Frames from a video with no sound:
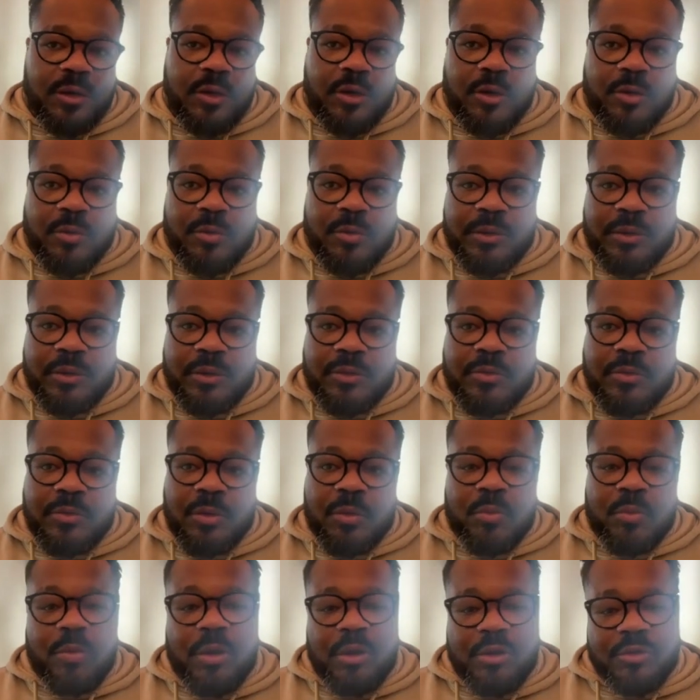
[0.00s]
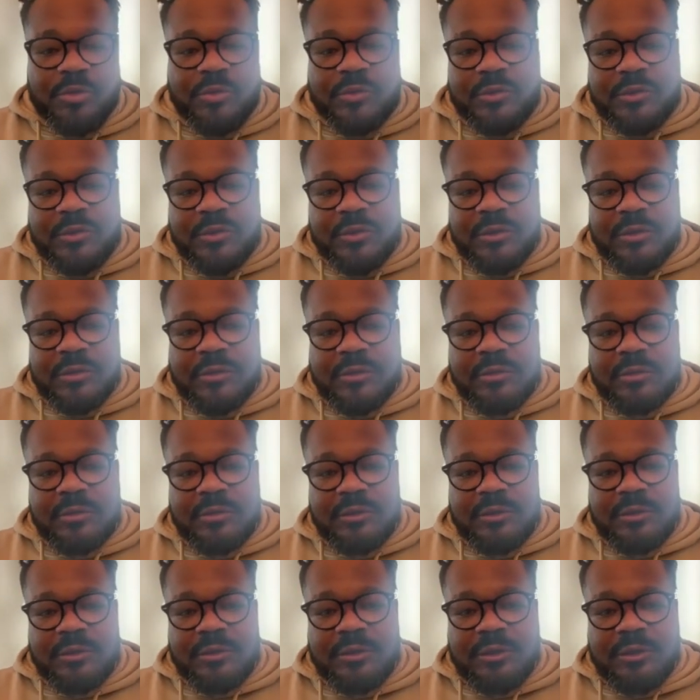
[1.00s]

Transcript: uh, we don't want to see.